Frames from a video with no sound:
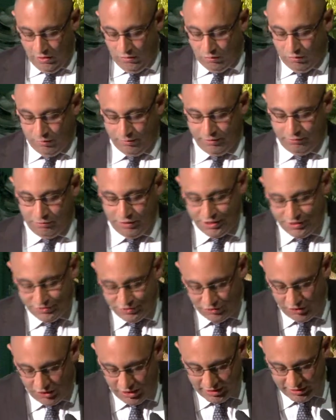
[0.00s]
We'll be
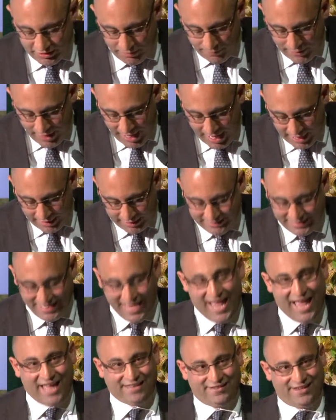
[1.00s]
redesigning the park
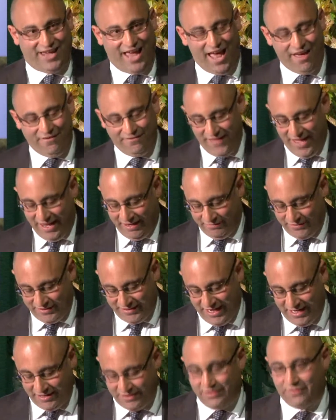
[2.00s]
to have that
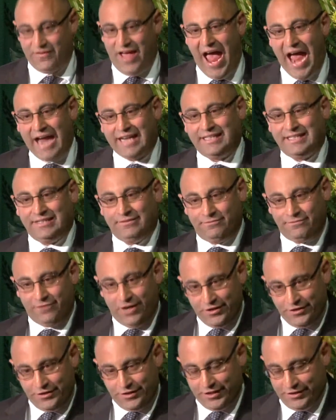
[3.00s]
sense of active
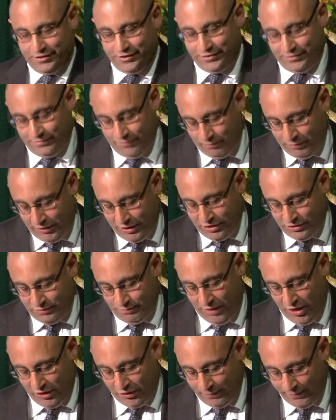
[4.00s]
frontage that Peter
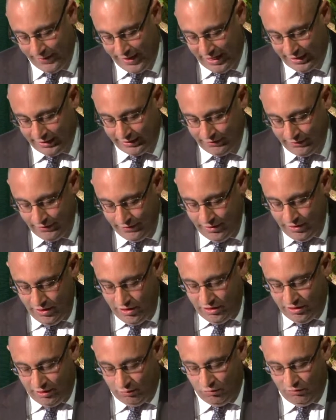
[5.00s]
spoke about,
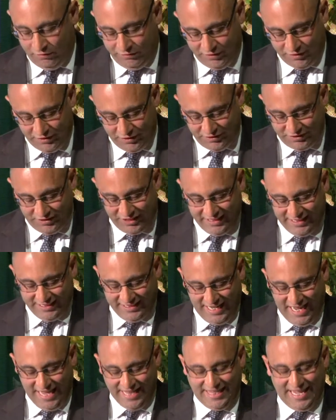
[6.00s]
that will
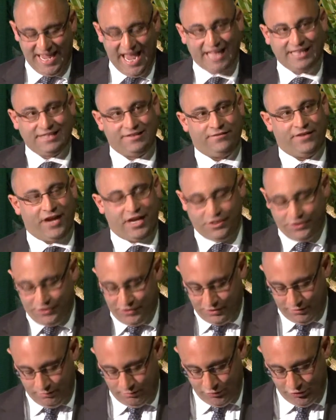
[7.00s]
facilitate the
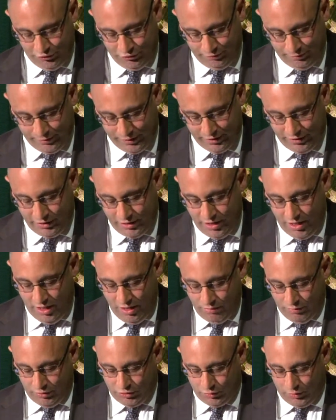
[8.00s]
activation and movement
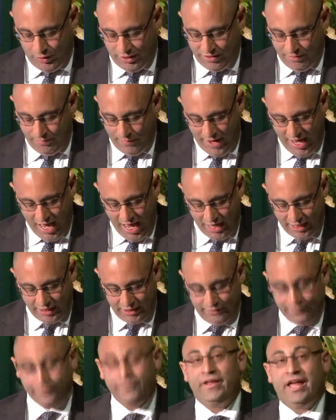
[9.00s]
between the park
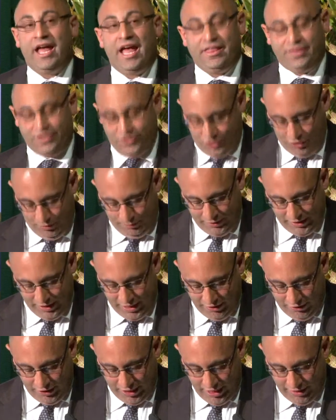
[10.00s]
and the shopping
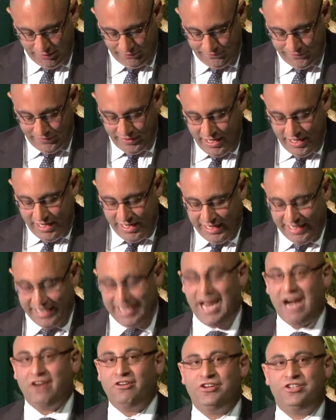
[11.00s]
area,
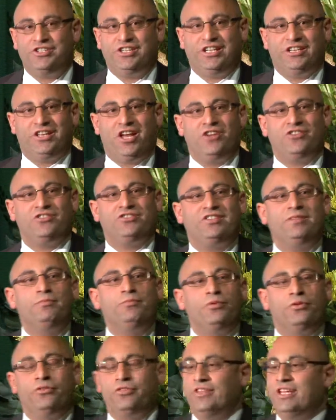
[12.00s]
encouraging those
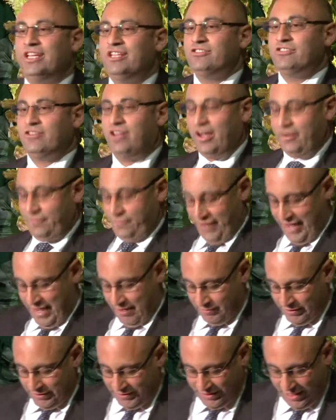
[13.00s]
simple things like
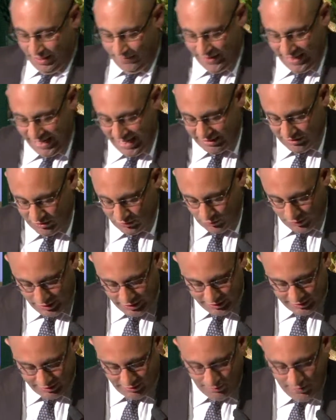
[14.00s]
families coming out to
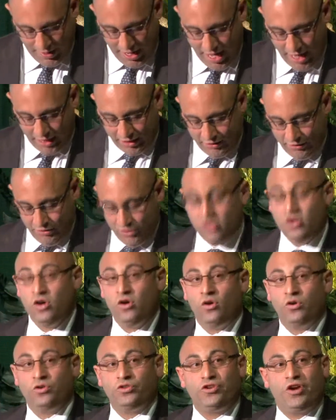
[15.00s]
eat at the park
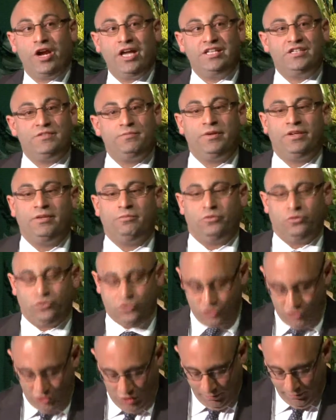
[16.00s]
or tradespeople
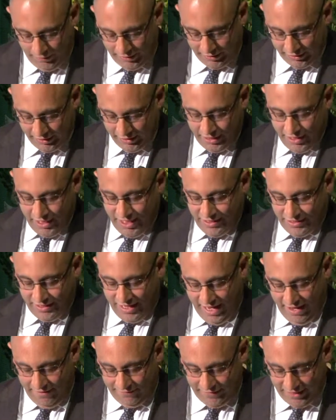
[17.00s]
stopping
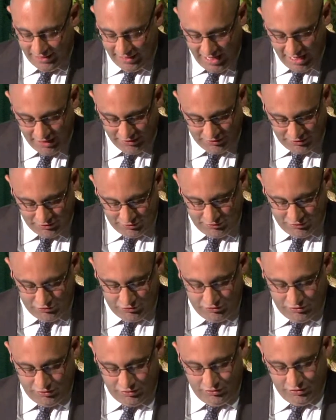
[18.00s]
to have their lunch
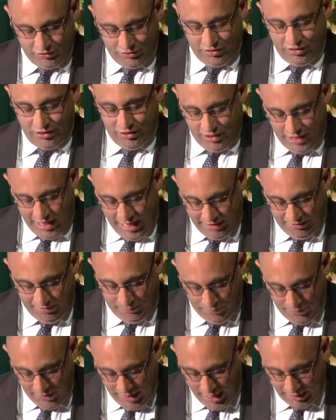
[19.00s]
at
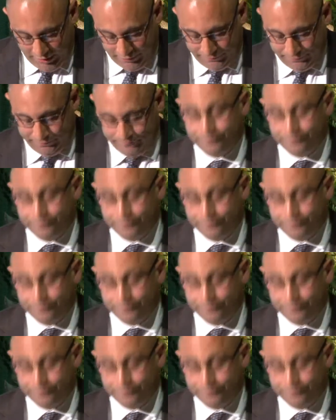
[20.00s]
the park.